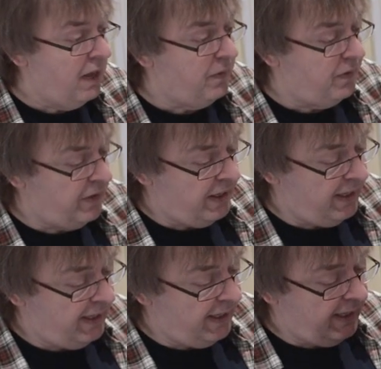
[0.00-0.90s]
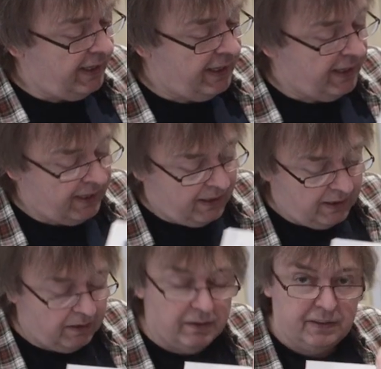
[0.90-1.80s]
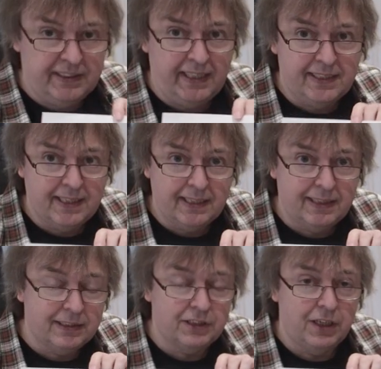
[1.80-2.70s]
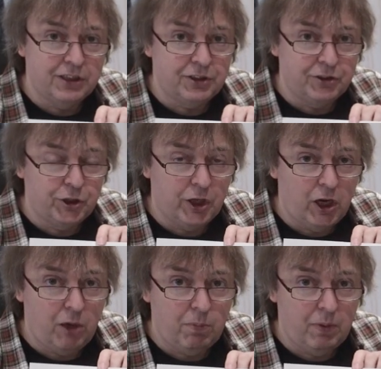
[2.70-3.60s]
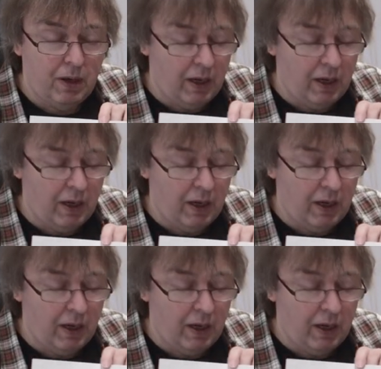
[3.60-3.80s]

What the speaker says: The detail is nice and sharp.